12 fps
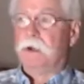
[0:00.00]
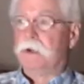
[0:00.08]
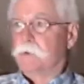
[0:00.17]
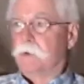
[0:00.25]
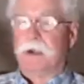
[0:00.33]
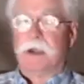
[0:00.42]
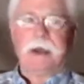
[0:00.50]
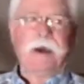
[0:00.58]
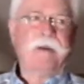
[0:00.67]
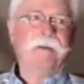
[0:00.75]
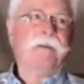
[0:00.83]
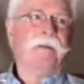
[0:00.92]
through our history,
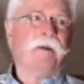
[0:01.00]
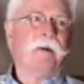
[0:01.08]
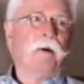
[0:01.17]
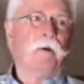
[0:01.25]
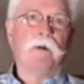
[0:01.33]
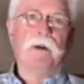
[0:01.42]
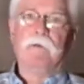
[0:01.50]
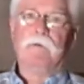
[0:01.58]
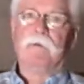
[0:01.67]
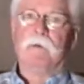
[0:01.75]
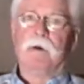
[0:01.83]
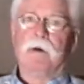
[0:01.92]
Dan,
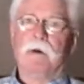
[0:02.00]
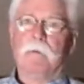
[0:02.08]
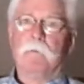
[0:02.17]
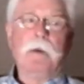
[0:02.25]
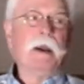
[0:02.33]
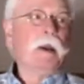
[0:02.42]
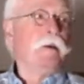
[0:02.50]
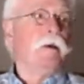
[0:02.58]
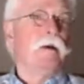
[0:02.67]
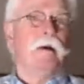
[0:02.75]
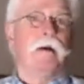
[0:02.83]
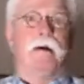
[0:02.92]
we've
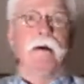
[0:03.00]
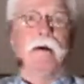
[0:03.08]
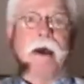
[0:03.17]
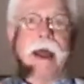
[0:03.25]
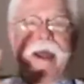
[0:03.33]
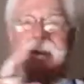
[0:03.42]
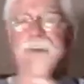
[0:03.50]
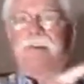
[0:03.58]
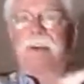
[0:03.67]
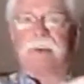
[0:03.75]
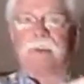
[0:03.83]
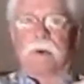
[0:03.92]
made
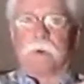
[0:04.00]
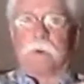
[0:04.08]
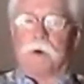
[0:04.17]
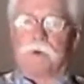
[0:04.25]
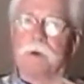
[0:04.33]
ancestor